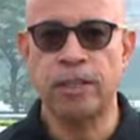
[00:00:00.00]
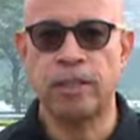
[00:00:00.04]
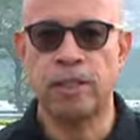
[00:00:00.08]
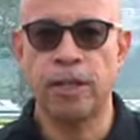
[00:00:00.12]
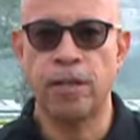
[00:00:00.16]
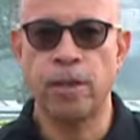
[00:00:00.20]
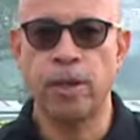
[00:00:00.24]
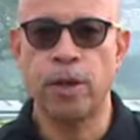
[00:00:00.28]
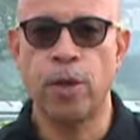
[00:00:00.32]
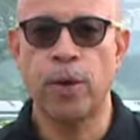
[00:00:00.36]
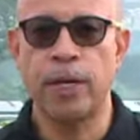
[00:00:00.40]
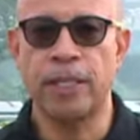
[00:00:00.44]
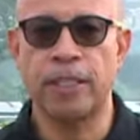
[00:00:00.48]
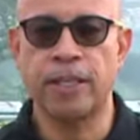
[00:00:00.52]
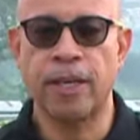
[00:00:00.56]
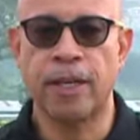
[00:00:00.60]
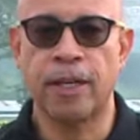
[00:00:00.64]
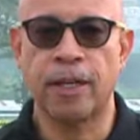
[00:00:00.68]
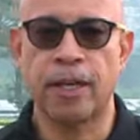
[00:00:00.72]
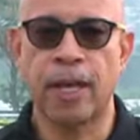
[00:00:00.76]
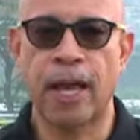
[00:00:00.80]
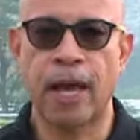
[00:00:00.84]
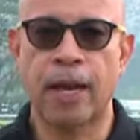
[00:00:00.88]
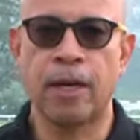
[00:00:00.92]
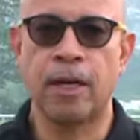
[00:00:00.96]
wins in the USA
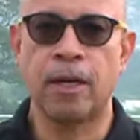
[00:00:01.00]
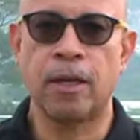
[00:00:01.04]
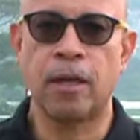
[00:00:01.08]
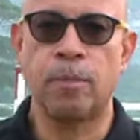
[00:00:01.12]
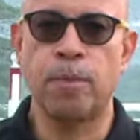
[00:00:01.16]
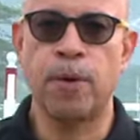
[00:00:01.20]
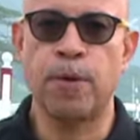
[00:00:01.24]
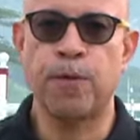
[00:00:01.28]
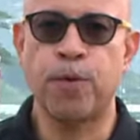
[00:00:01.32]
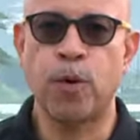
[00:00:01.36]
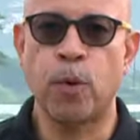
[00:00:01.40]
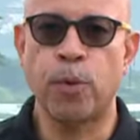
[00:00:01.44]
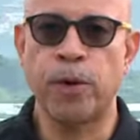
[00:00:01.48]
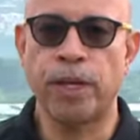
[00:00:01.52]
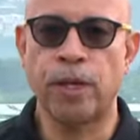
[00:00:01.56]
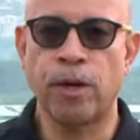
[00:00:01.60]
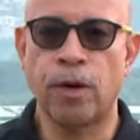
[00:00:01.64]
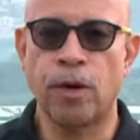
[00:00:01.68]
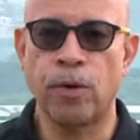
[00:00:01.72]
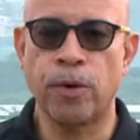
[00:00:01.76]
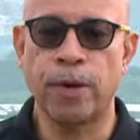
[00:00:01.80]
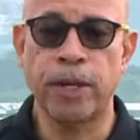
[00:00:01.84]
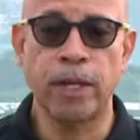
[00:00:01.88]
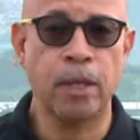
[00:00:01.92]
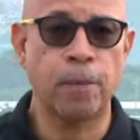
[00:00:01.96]
and Canada before we
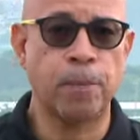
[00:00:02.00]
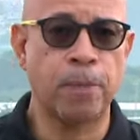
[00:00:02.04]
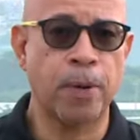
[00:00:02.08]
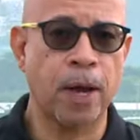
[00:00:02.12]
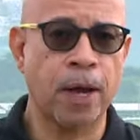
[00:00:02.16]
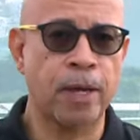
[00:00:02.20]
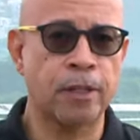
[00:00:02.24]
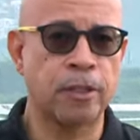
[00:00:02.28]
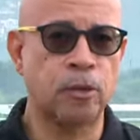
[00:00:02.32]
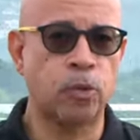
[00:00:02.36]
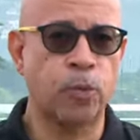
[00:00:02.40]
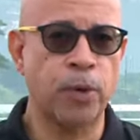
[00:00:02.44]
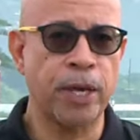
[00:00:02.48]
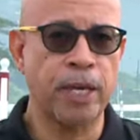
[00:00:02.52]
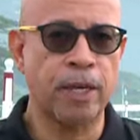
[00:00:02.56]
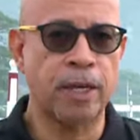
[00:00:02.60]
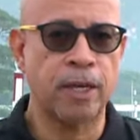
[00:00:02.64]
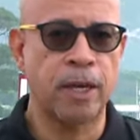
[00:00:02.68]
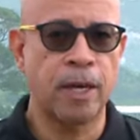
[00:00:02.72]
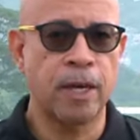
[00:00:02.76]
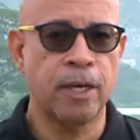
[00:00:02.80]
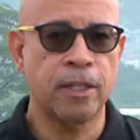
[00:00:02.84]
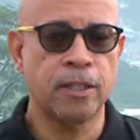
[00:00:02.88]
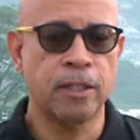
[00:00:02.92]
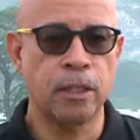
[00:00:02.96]
go. In the past week,
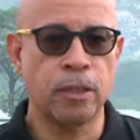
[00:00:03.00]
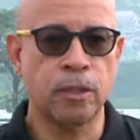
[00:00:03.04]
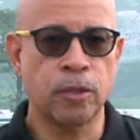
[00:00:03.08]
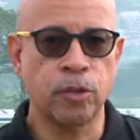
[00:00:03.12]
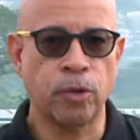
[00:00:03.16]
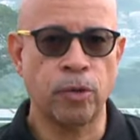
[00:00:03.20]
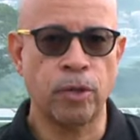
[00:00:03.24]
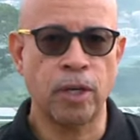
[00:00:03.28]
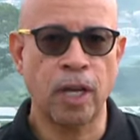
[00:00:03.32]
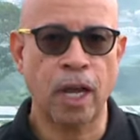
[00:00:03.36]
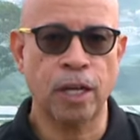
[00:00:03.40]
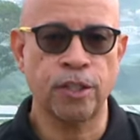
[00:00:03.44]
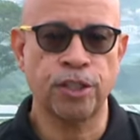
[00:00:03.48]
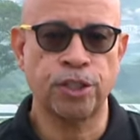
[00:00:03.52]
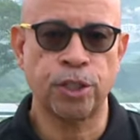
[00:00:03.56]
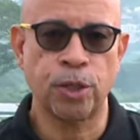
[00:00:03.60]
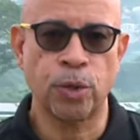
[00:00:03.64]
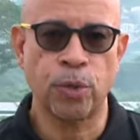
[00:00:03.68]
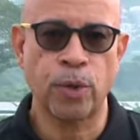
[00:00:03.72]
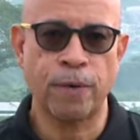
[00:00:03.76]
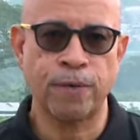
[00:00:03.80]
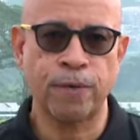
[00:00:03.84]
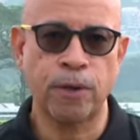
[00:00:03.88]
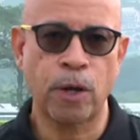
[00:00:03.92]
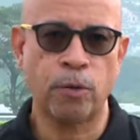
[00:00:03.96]
since our last
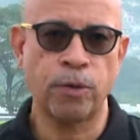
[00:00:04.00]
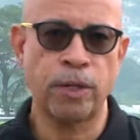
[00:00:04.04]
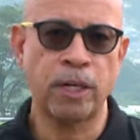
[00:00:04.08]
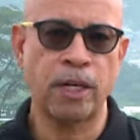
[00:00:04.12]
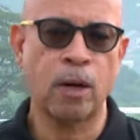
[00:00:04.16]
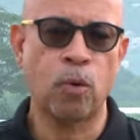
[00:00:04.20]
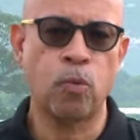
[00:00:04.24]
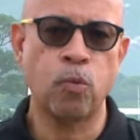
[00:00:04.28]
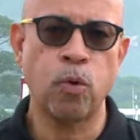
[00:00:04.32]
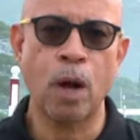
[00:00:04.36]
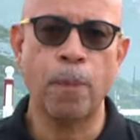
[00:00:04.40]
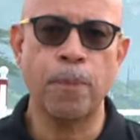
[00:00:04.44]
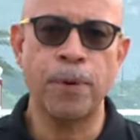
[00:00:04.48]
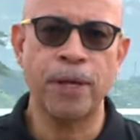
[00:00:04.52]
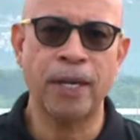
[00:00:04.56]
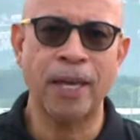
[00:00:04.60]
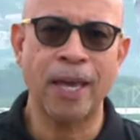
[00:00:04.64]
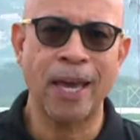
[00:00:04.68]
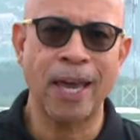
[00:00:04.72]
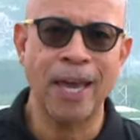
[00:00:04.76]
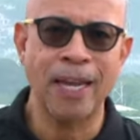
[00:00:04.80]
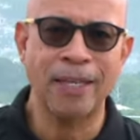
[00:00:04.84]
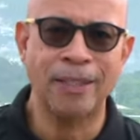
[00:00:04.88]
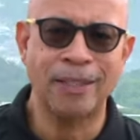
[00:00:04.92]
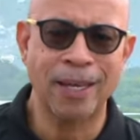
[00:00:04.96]
show, I've counted a
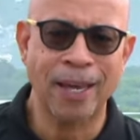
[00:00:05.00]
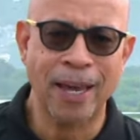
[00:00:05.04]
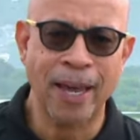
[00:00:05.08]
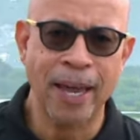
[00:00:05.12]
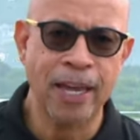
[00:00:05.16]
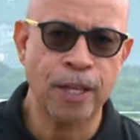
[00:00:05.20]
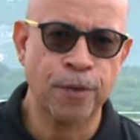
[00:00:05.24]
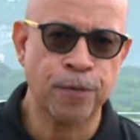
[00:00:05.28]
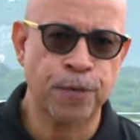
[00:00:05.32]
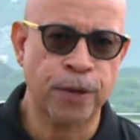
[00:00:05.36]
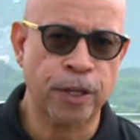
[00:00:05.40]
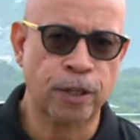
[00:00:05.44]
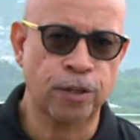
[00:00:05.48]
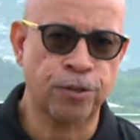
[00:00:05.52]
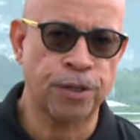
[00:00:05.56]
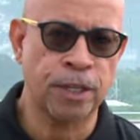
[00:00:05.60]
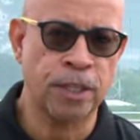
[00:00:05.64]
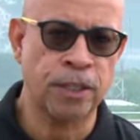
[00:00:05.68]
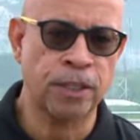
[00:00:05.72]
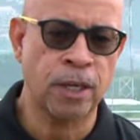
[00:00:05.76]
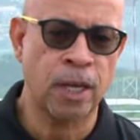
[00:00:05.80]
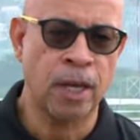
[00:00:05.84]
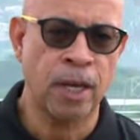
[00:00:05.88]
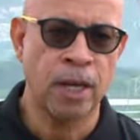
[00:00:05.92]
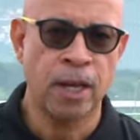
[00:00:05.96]
whopping 88
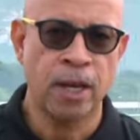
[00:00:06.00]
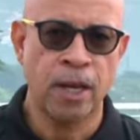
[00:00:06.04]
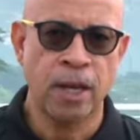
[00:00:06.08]
victories.